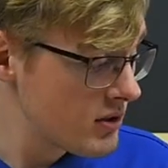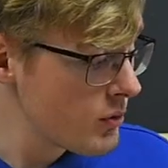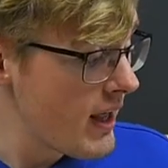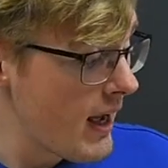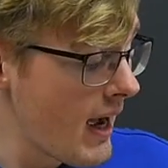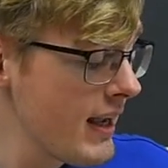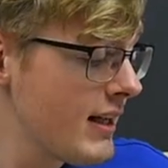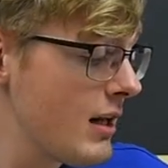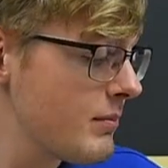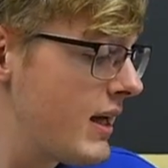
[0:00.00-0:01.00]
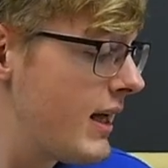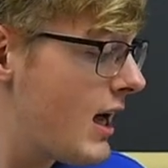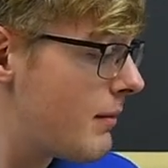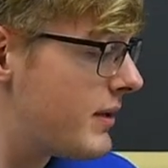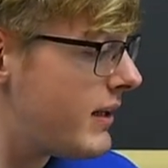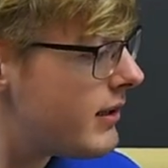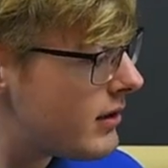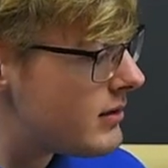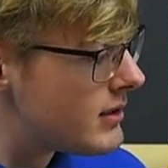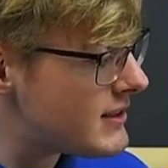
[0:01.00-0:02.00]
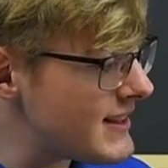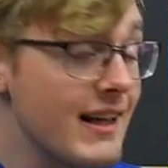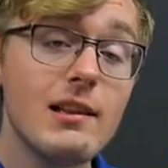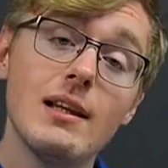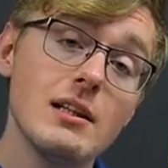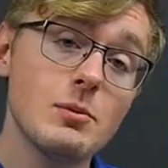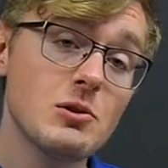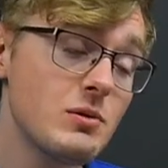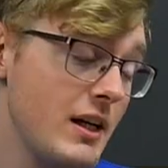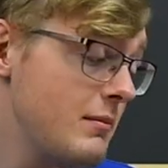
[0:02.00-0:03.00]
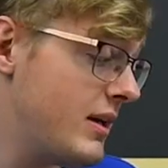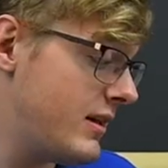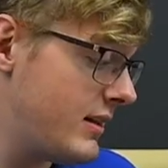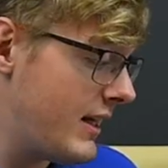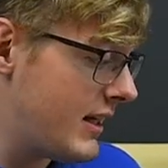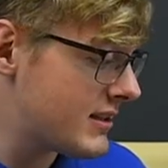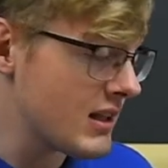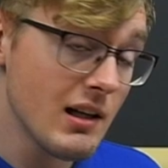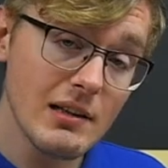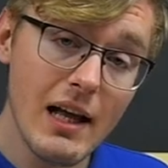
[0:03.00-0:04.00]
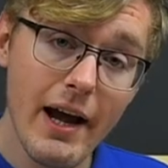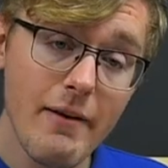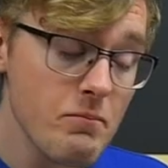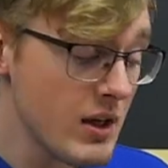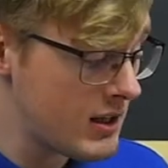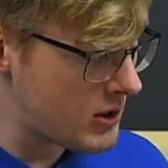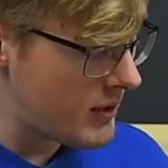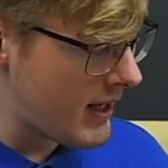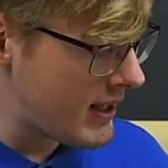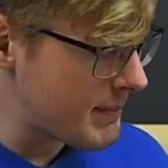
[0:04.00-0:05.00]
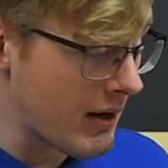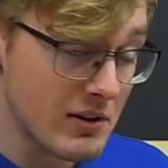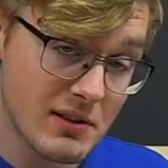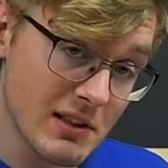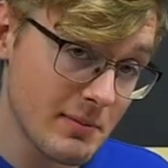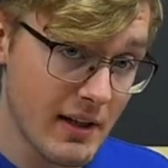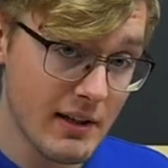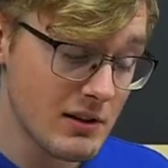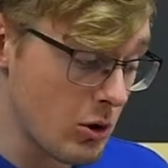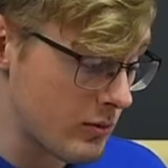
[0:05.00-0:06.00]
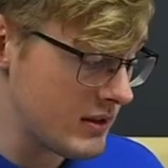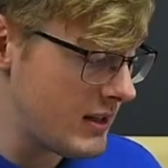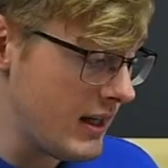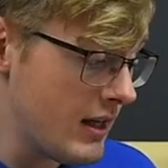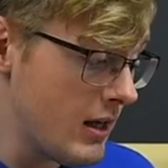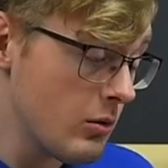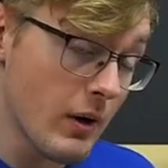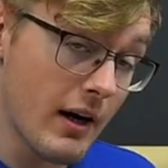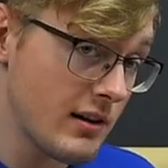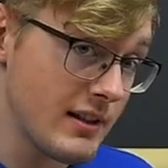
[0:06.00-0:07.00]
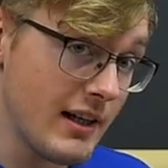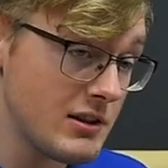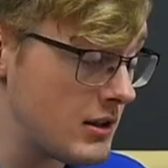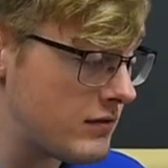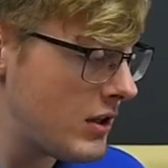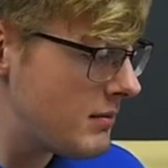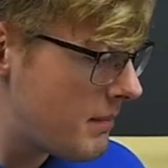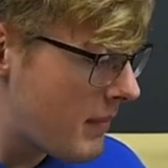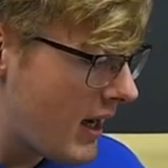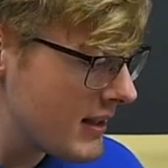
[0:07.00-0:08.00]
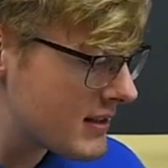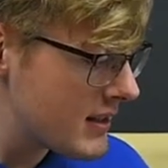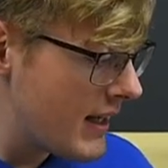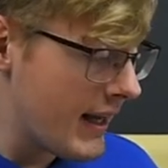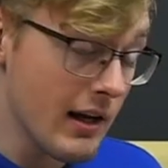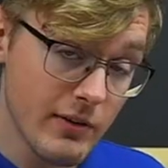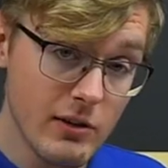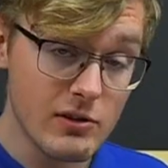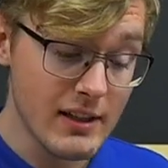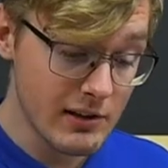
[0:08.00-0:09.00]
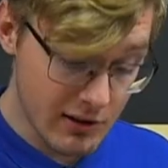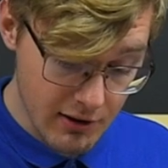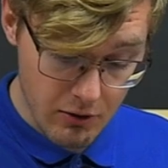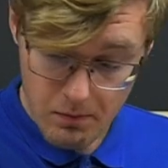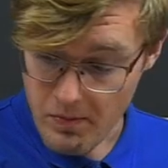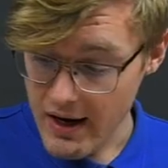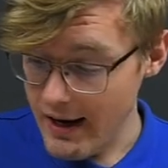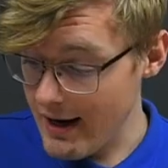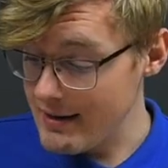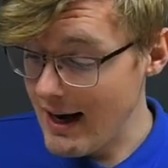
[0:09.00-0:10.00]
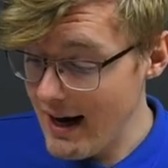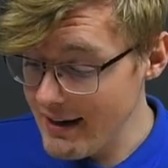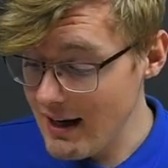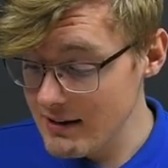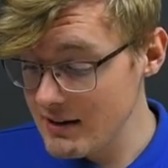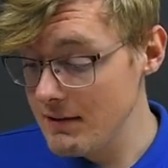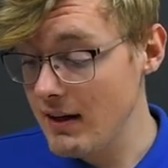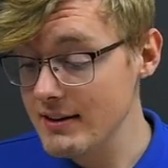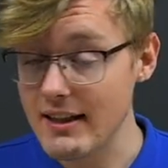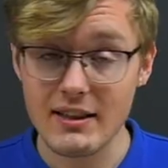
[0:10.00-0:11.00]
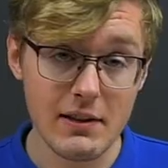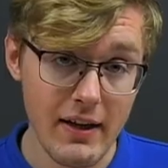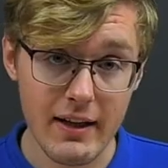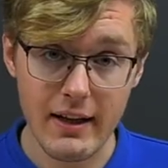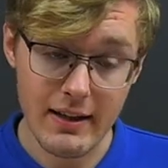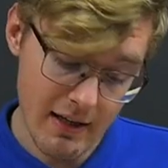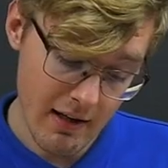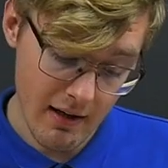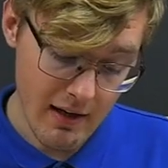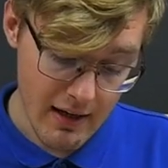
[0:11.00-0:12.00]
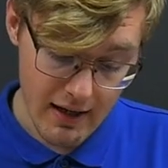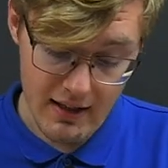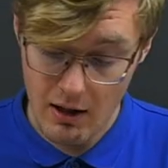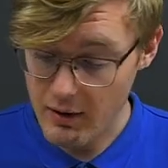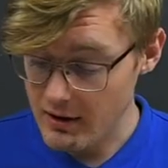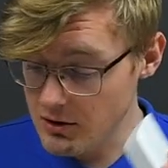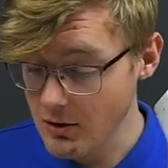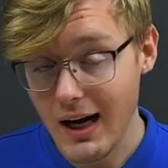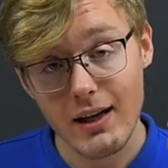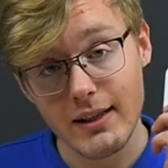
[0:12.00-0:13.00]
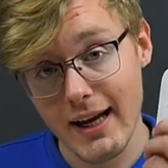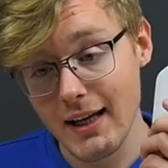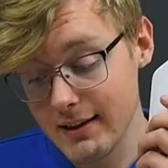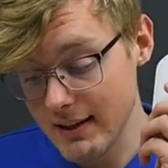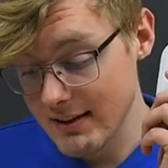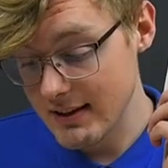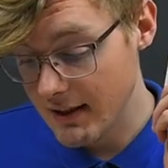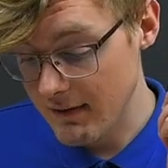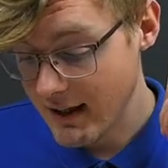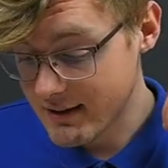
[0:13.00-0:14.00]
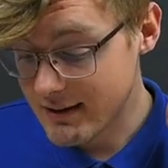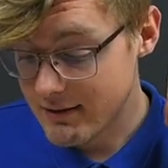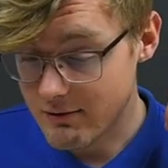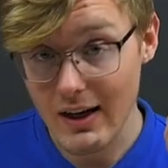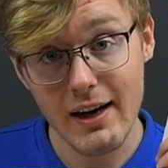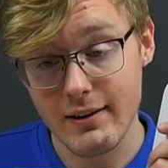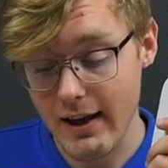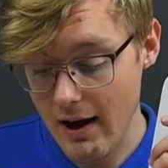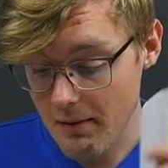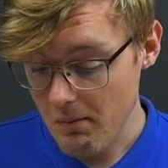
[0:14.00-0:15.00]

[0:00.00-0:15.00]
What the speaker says: So yeah, I got my hub here. You see it light was green, meaning it's online. So yeah, the power is transmitted over the wires that I took from the box and the internet too. And I got the device activated in here. And now what I do, I'll add this device right in there.